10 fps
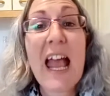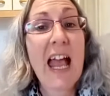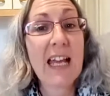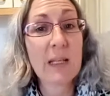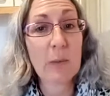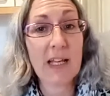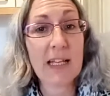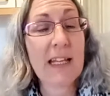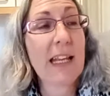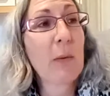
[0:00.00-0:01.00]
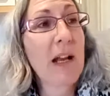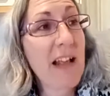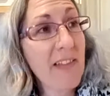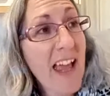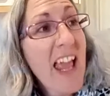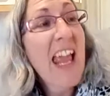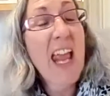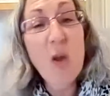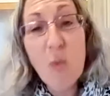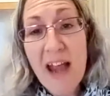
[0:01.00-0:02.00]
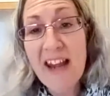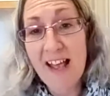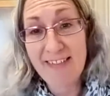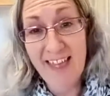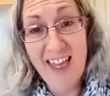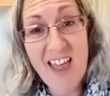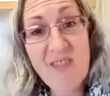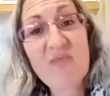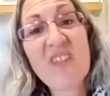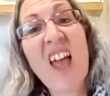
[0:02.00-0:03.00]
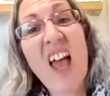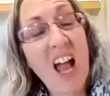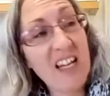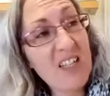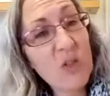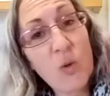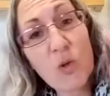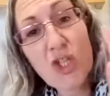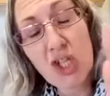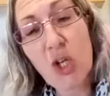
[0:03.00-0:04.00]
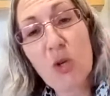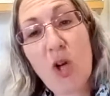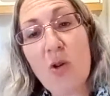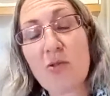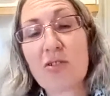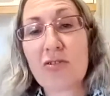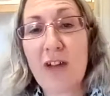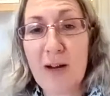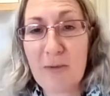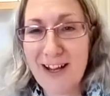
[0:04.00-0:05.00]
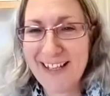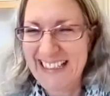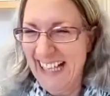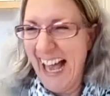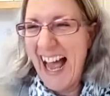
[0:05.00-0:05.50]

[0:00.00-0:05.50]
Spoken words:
Anyway, he went out there and he scored 2 goals straight away.